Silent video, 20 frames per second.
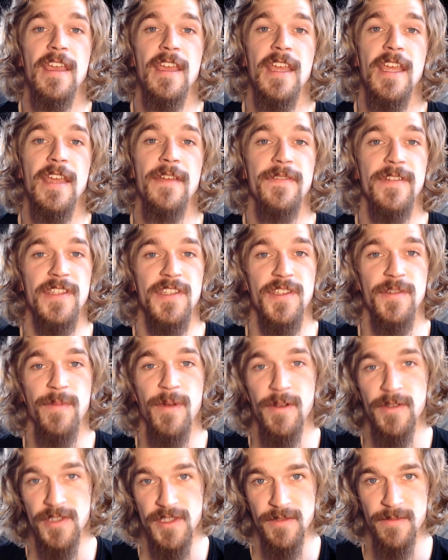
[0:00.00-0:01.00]
If it's
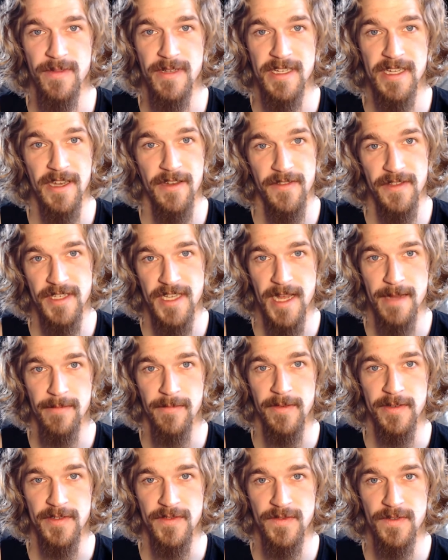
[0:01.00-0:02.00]
supposed to be near the top
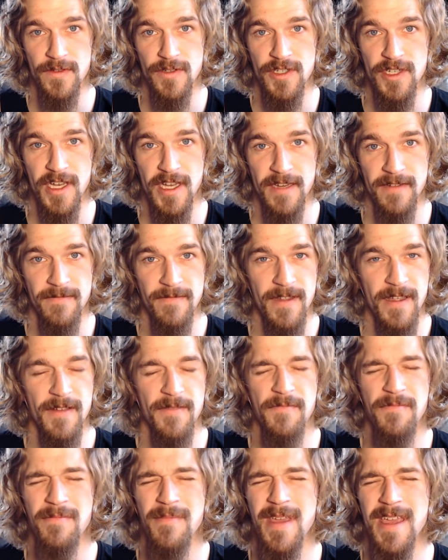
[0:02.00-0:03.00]
of its food chain,
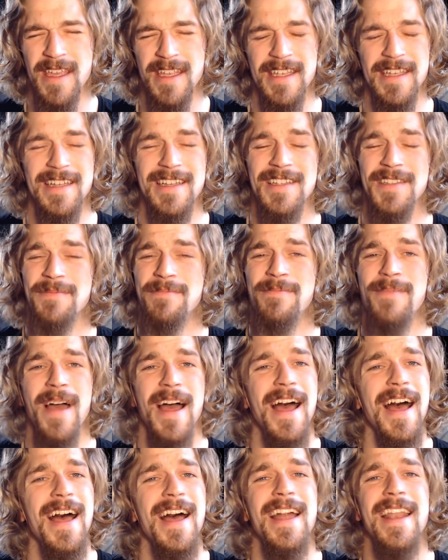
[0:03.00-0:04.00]
make it as
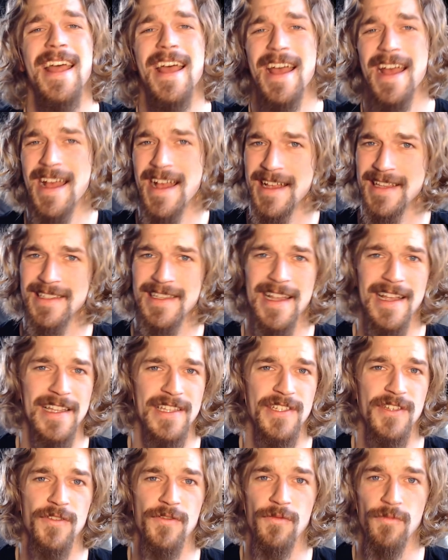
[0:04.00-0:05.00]
badass
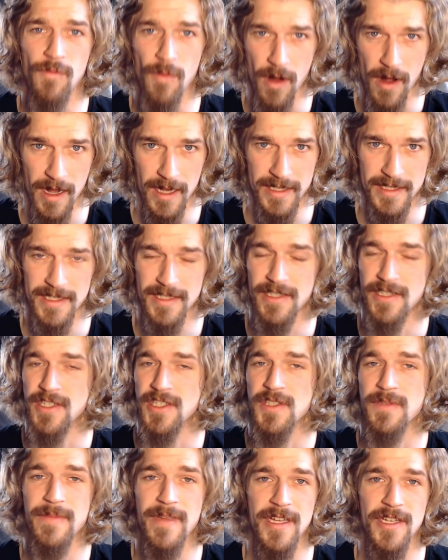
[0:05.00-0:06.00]
as you want.
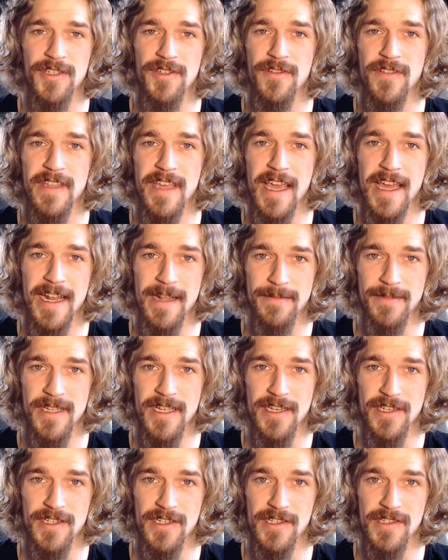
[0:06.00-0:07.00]
Just make sure the
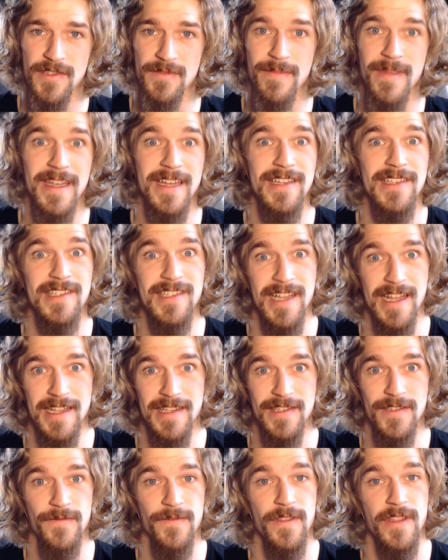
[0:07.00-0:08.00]
adaptations make
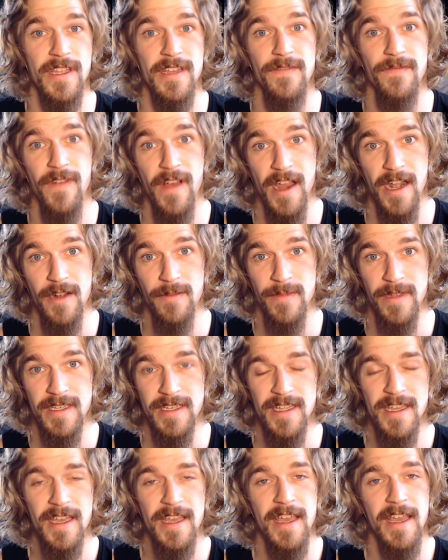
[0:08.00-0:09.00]
sense for the environment
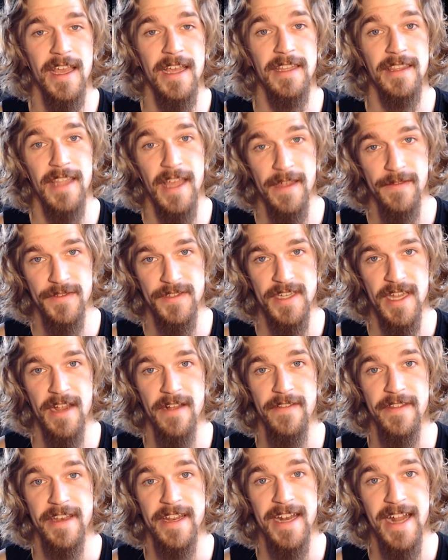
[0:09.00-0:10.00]
and
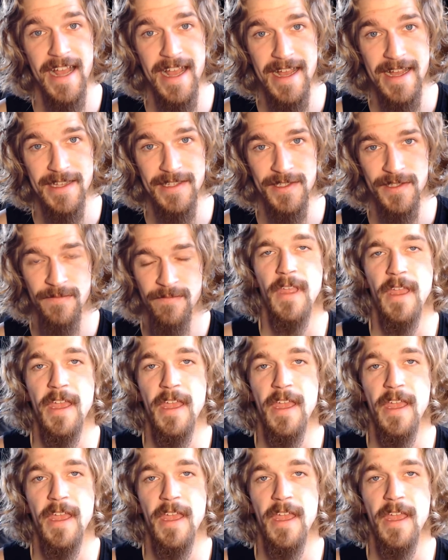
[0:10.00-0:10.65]
lifestyle that it has.